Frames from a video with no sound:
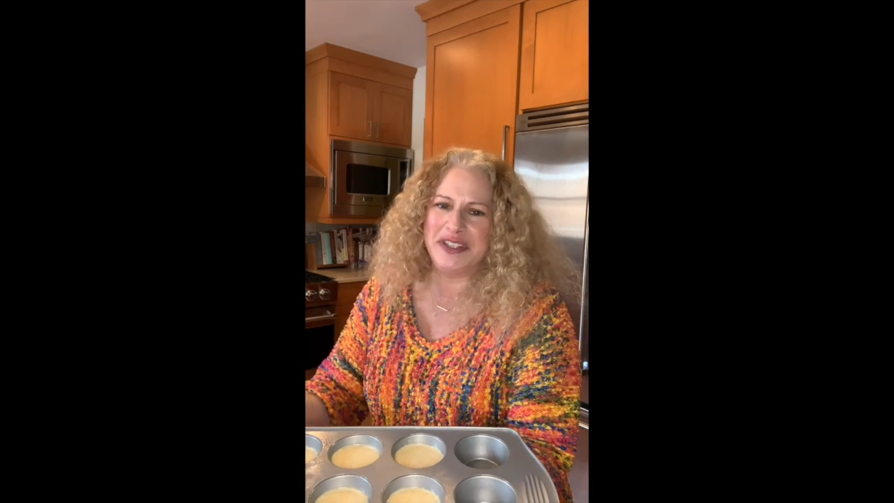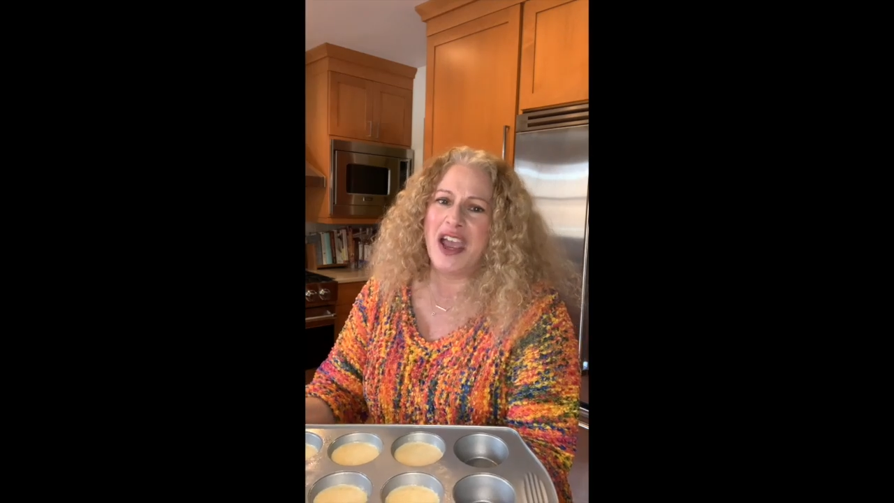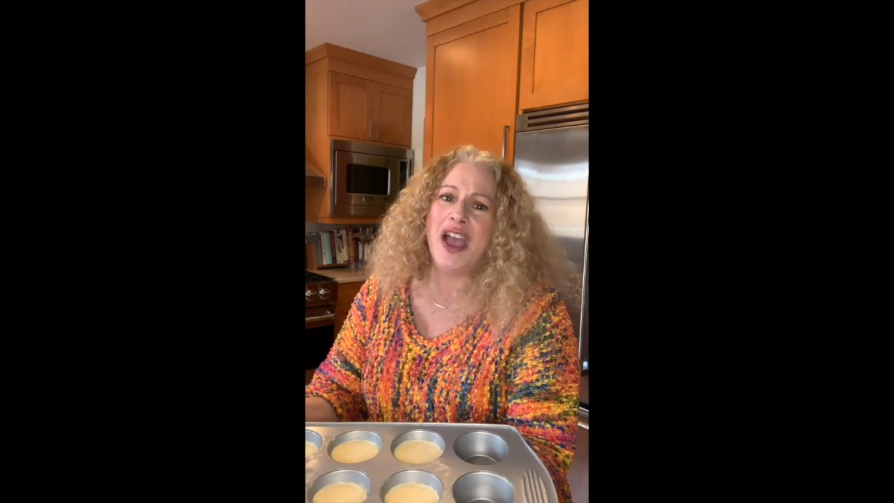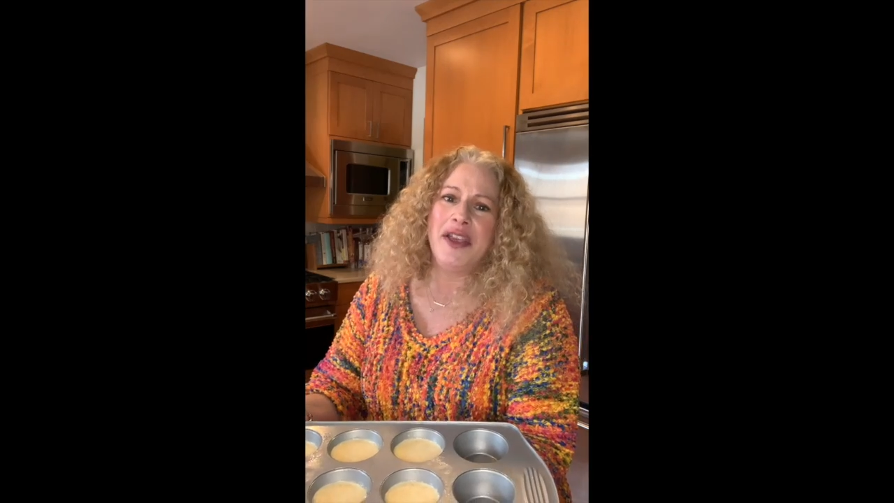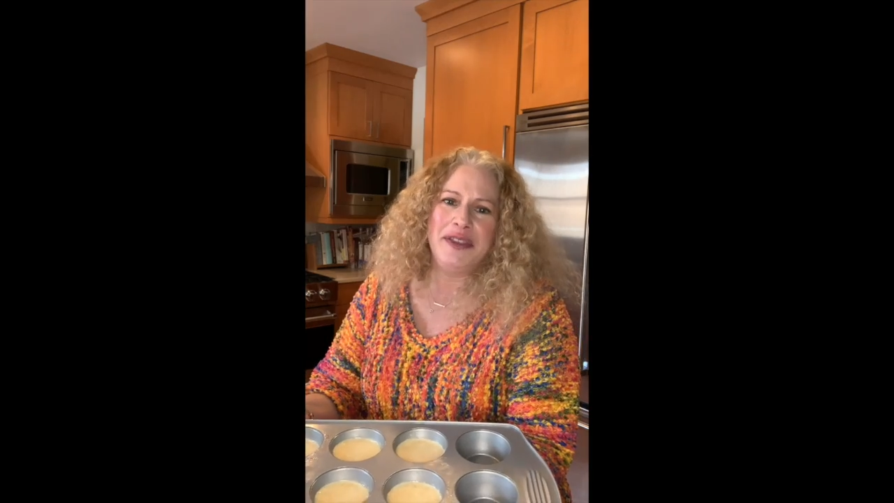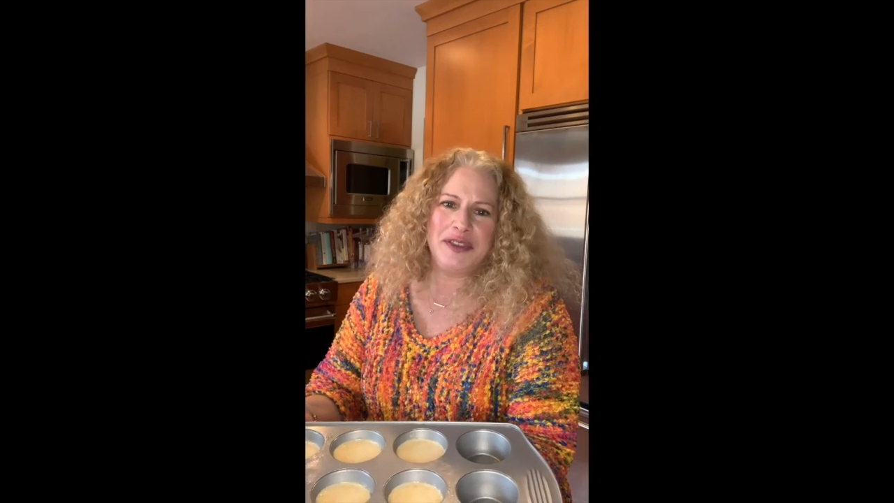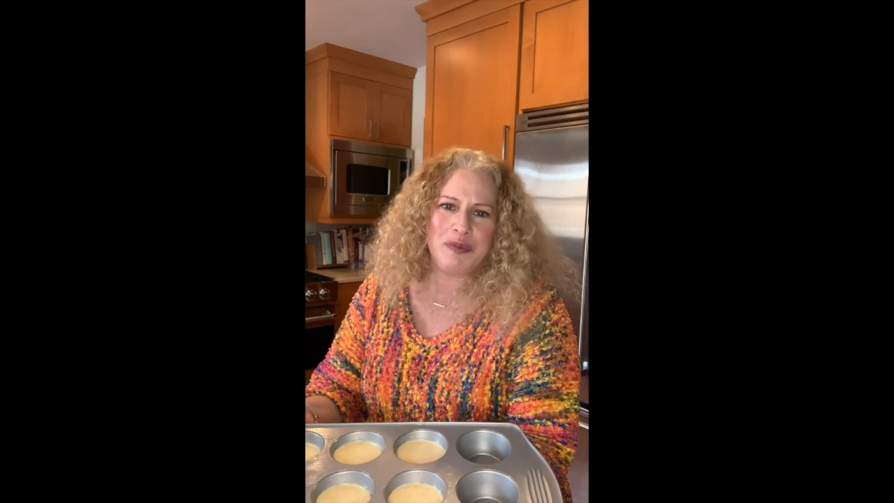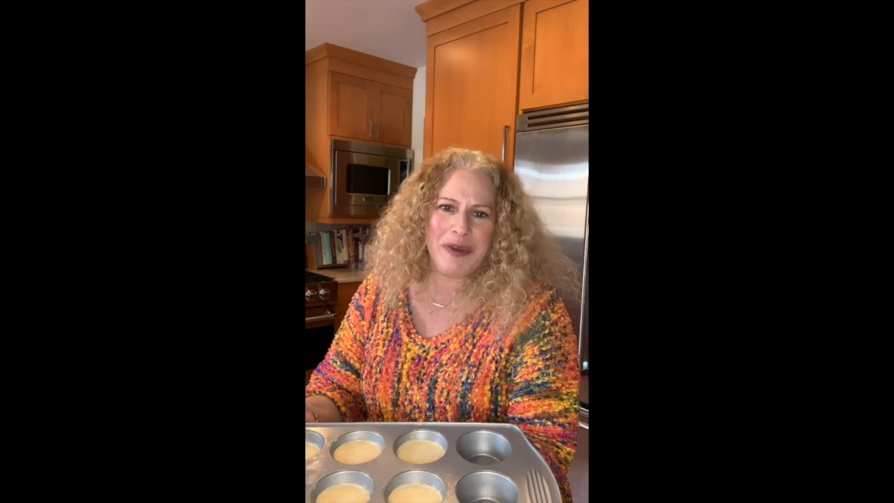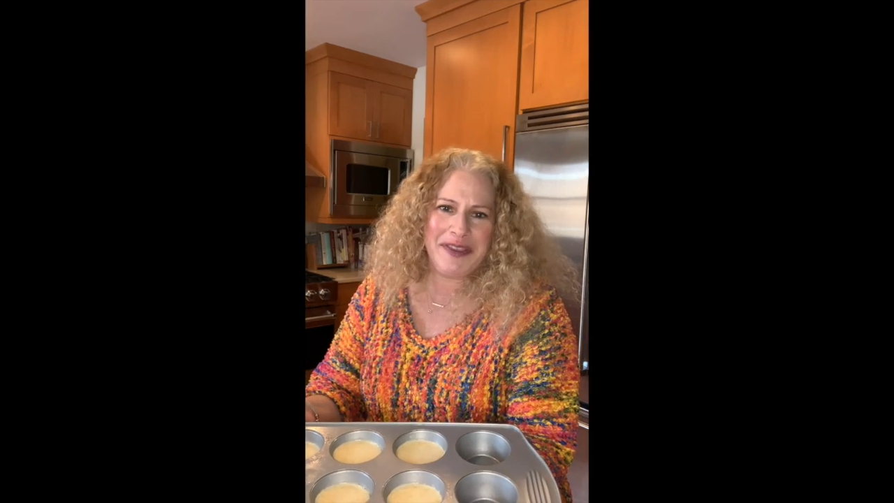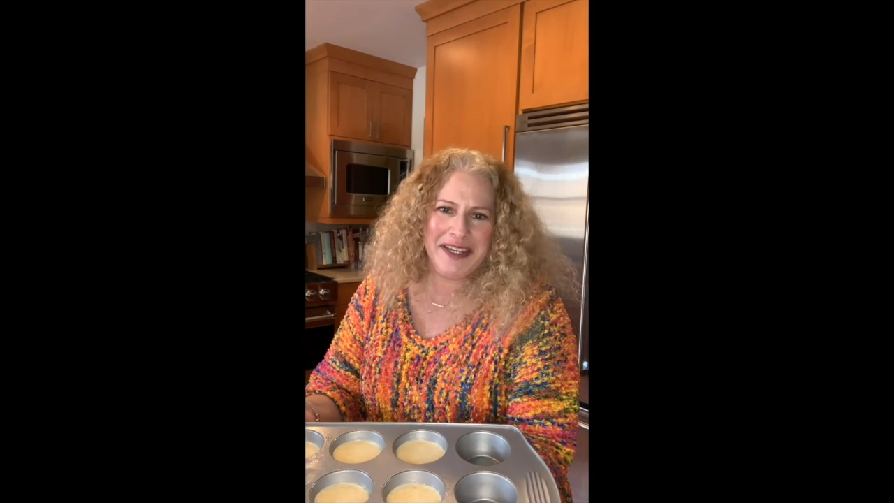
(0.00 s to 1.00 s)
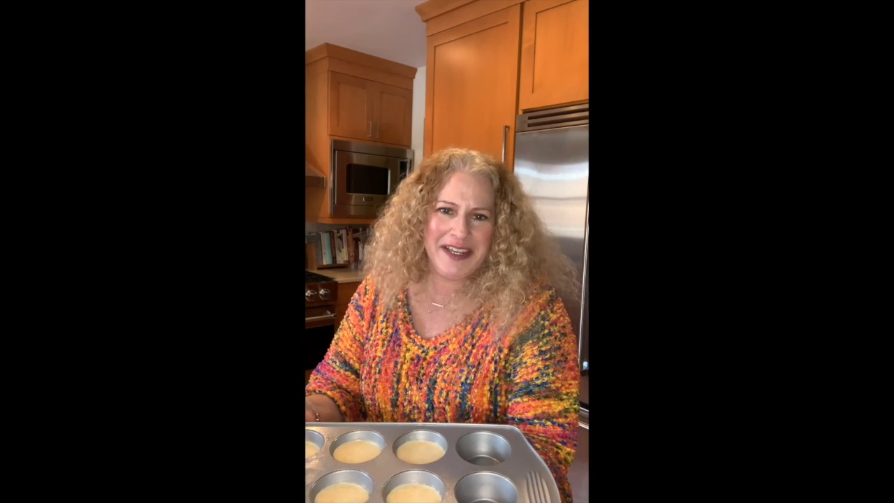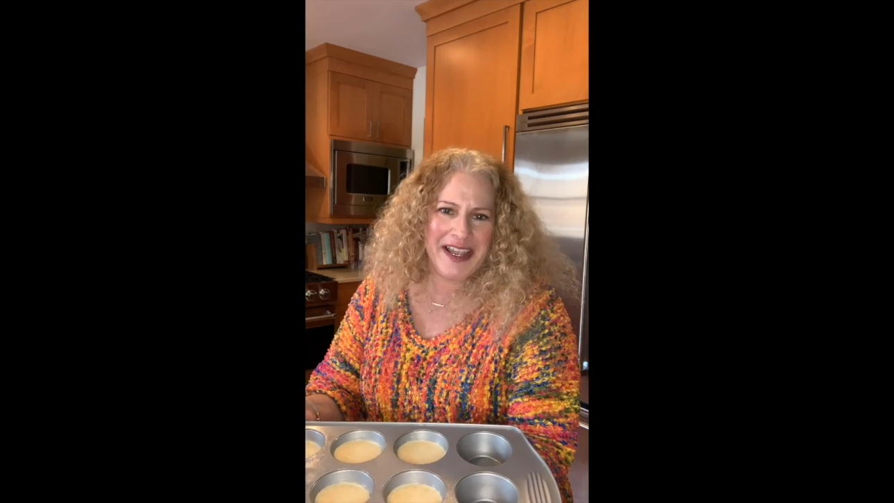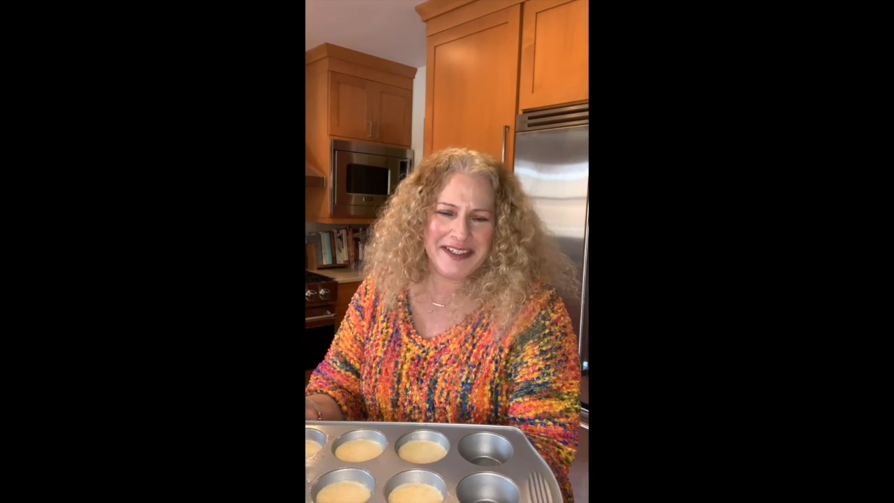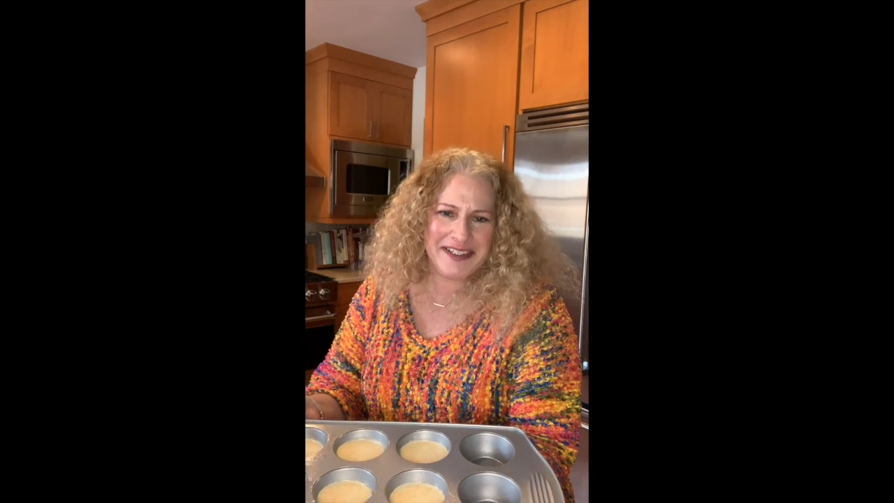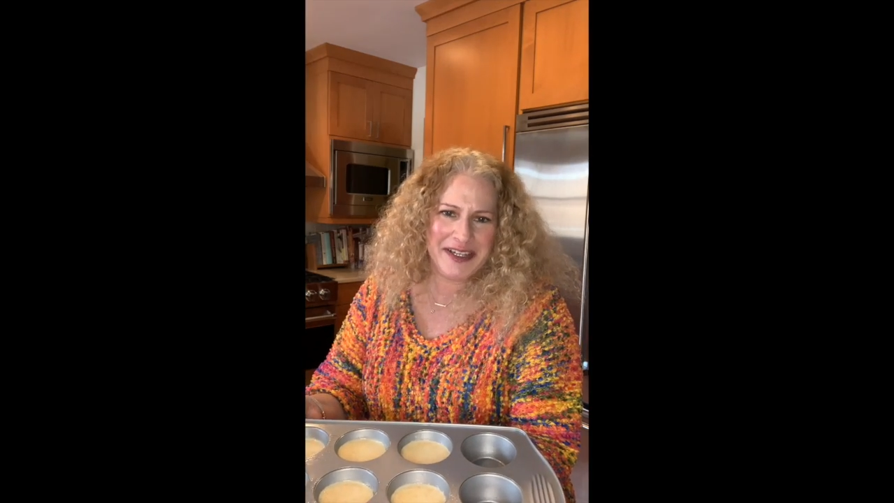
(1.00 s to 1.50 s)
This way the
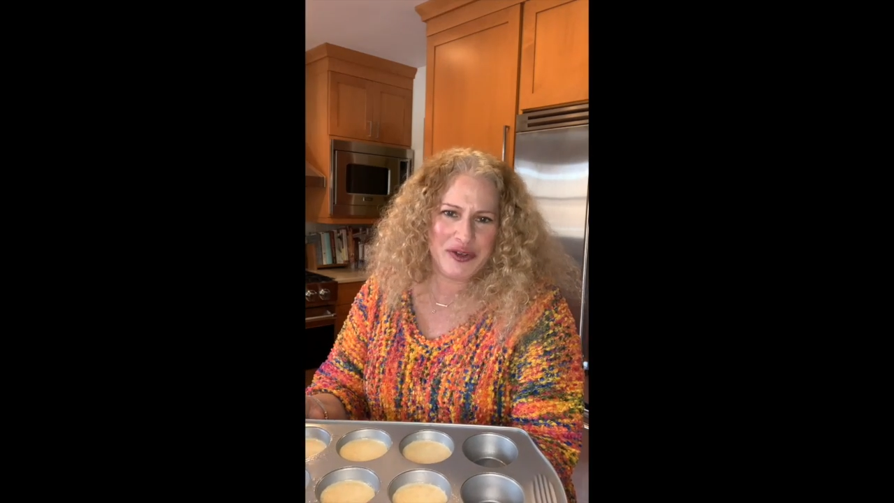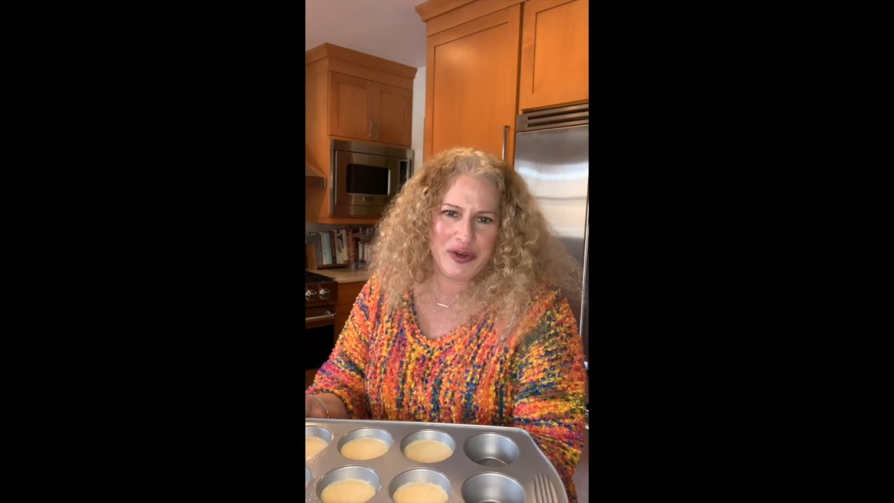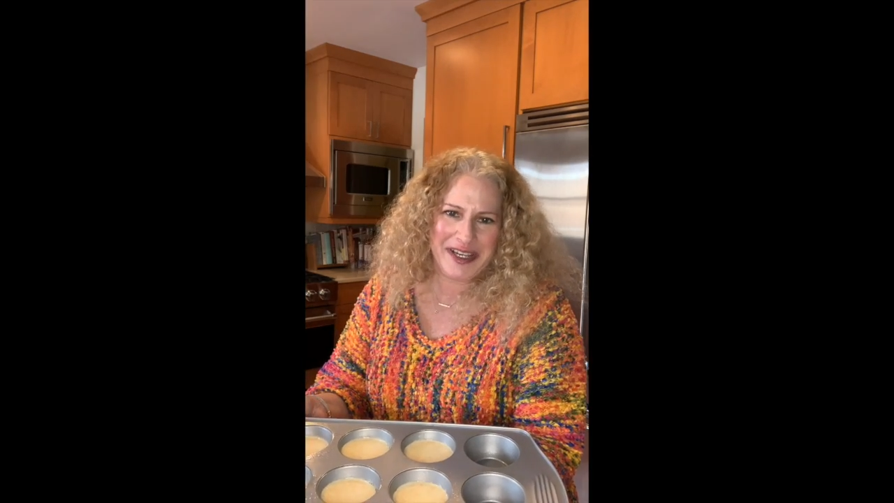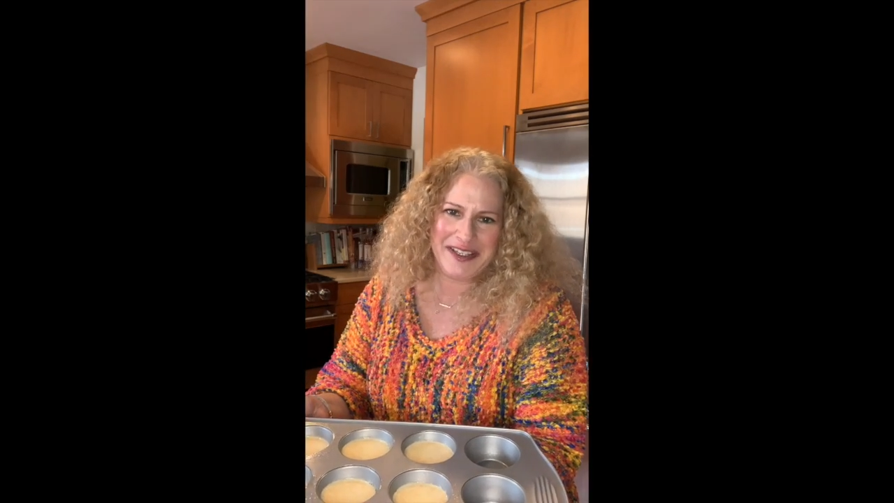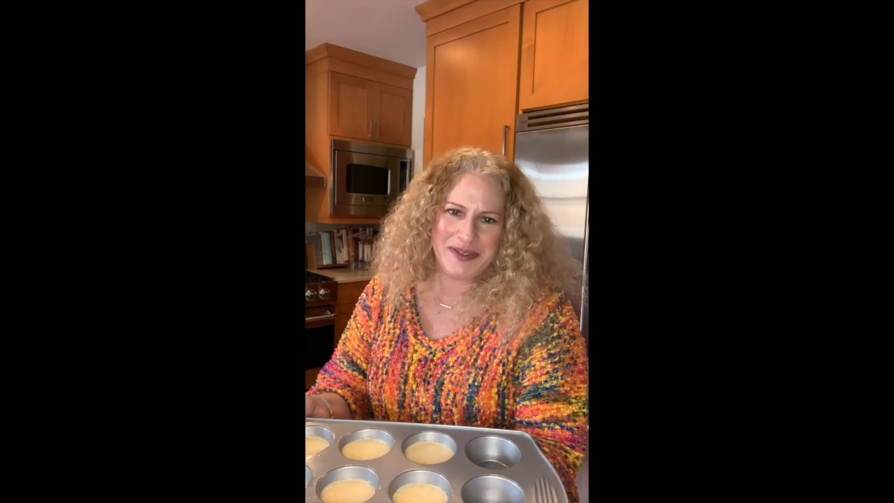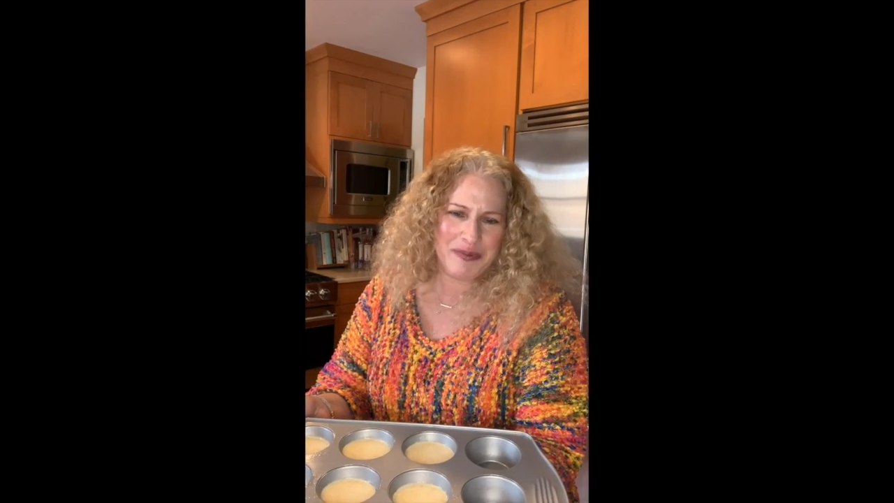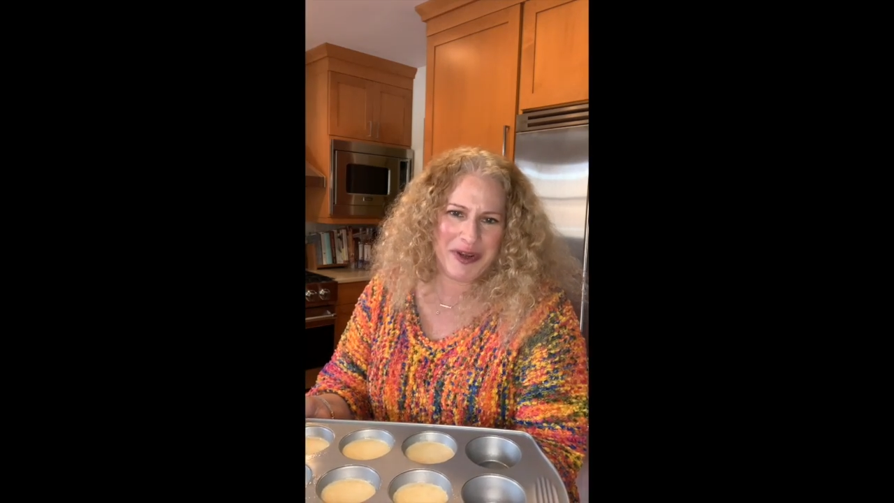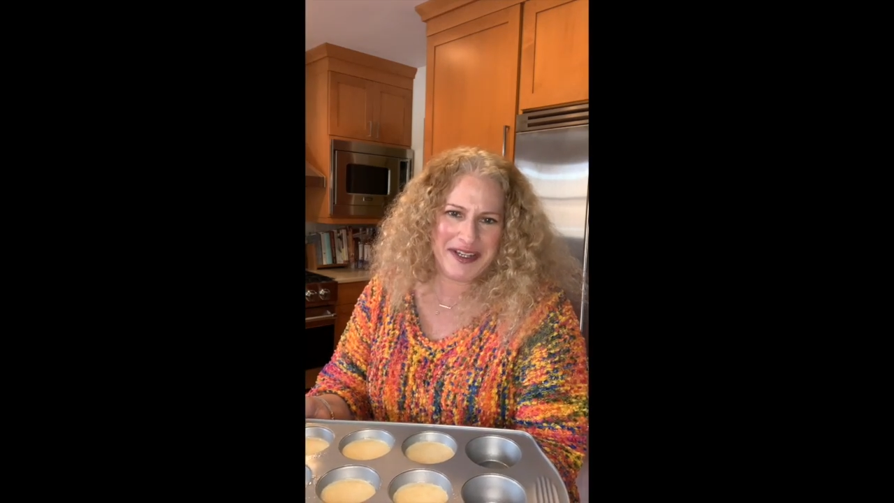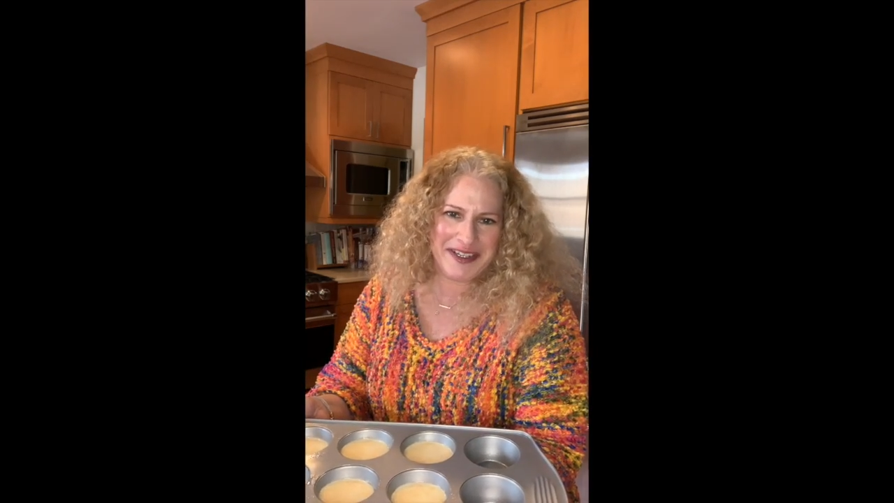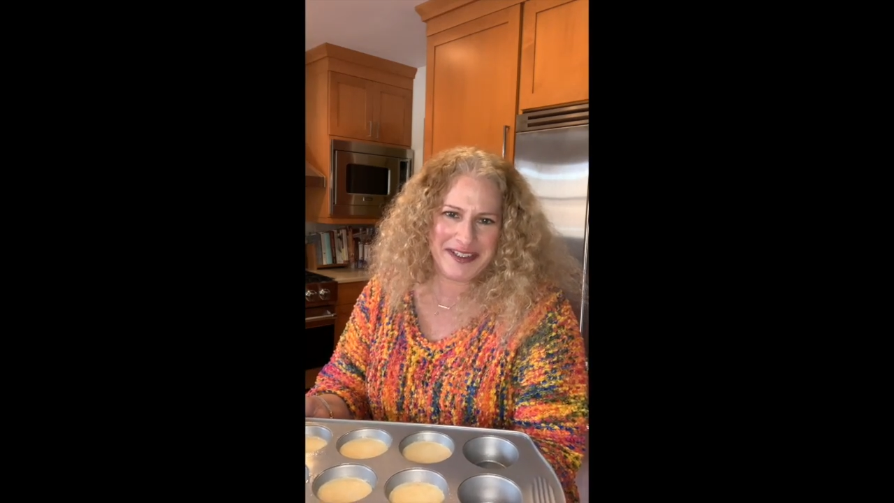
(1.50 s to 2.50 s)
nonstick cooking spray doesn't